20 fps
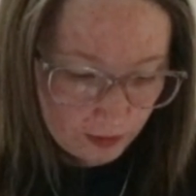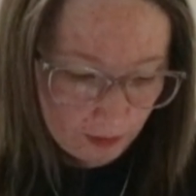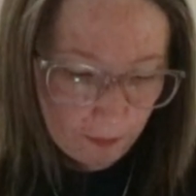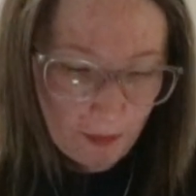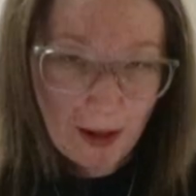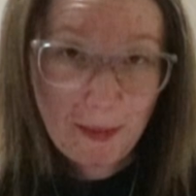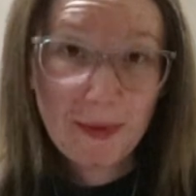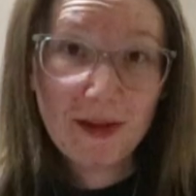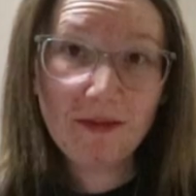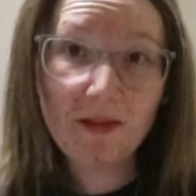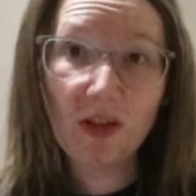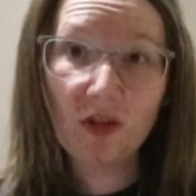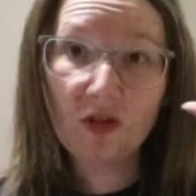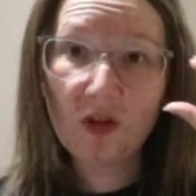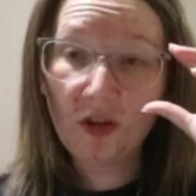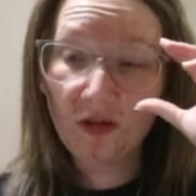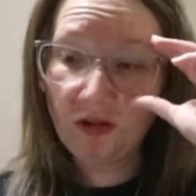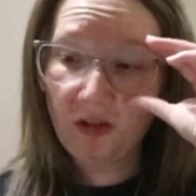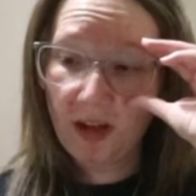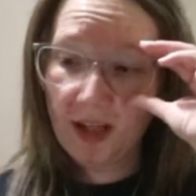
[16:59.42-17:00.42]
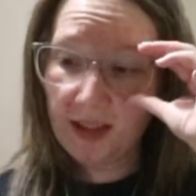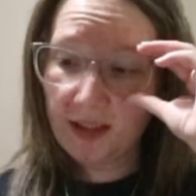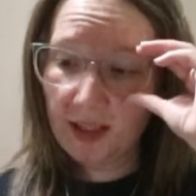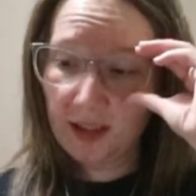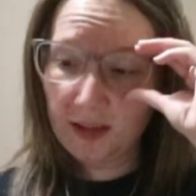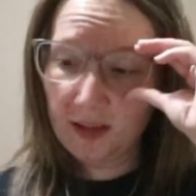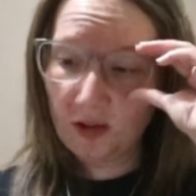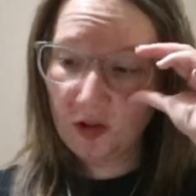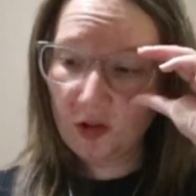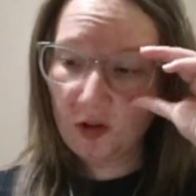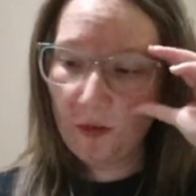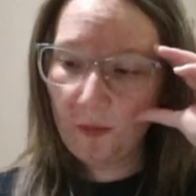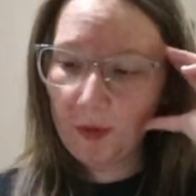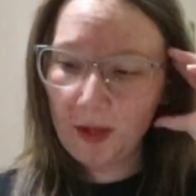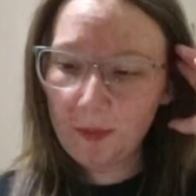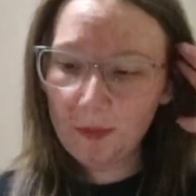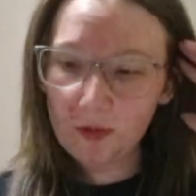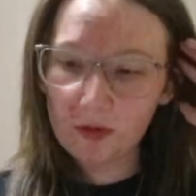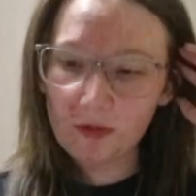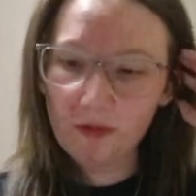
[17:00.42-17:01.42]
My BeReal's gone crazy. It's still showing
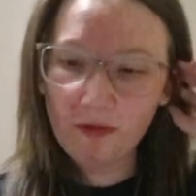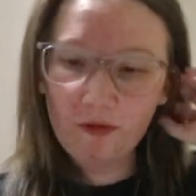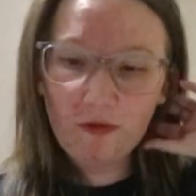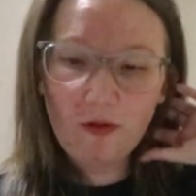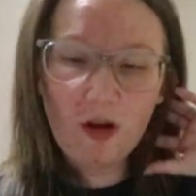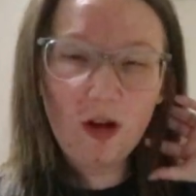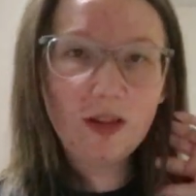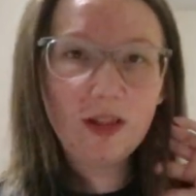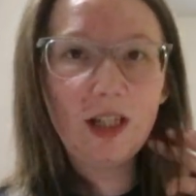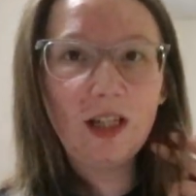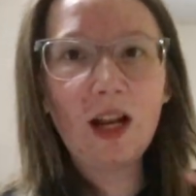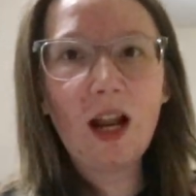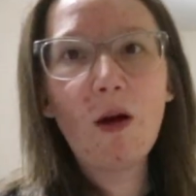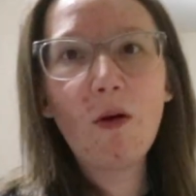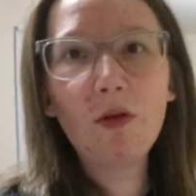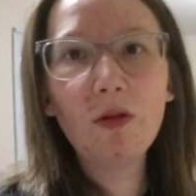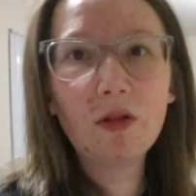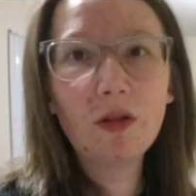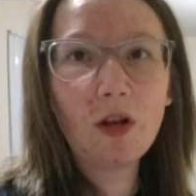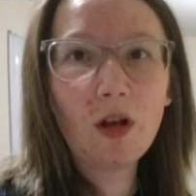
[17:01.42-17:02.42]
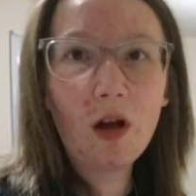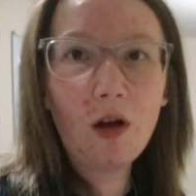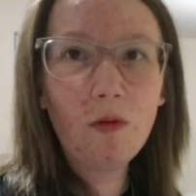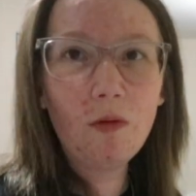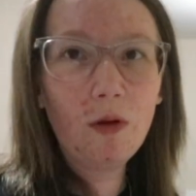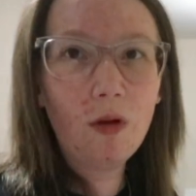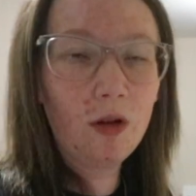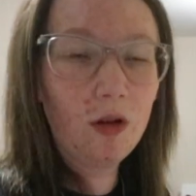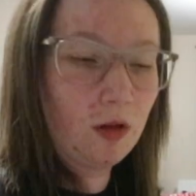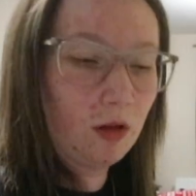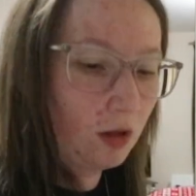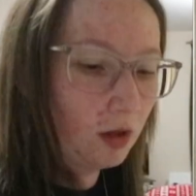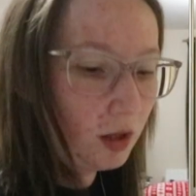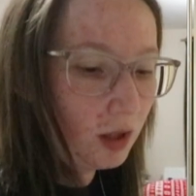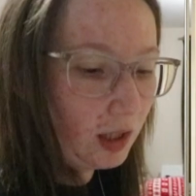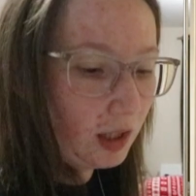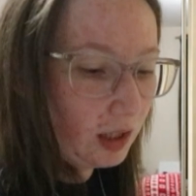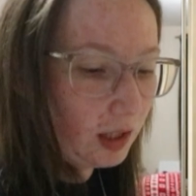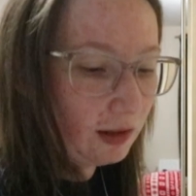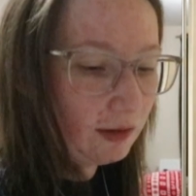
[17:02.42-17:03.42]
people's from 14 hours ago.
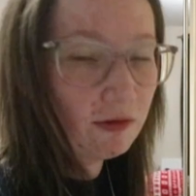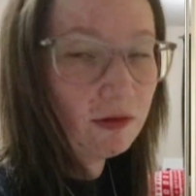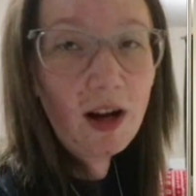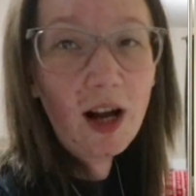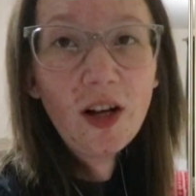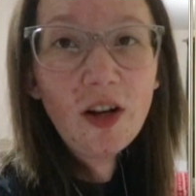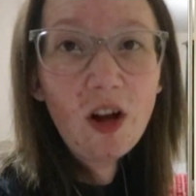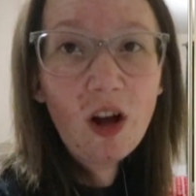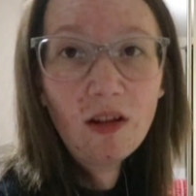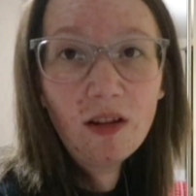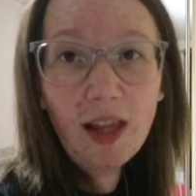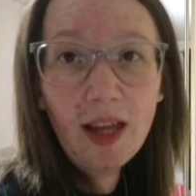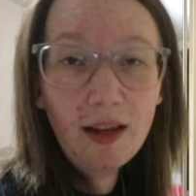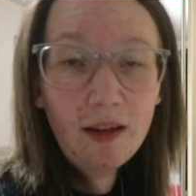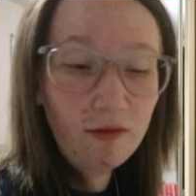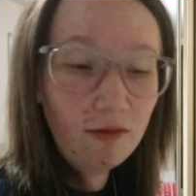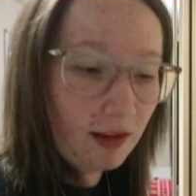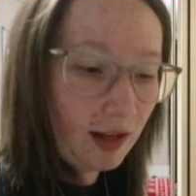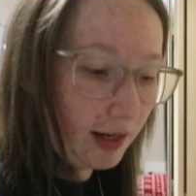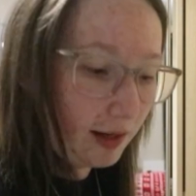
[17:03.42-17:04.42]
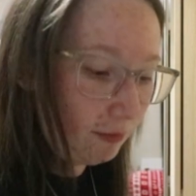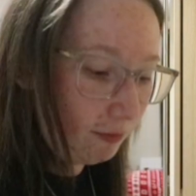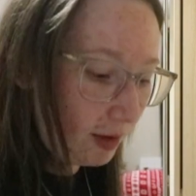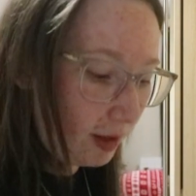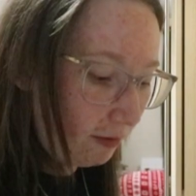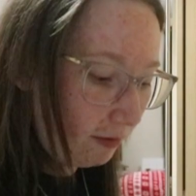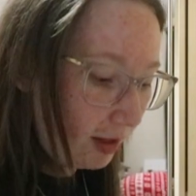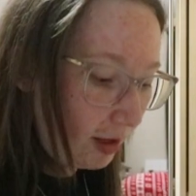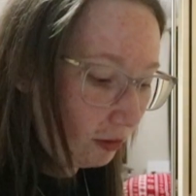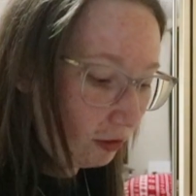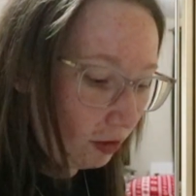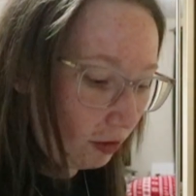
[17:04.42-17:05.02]
Either I got a late, late BeReal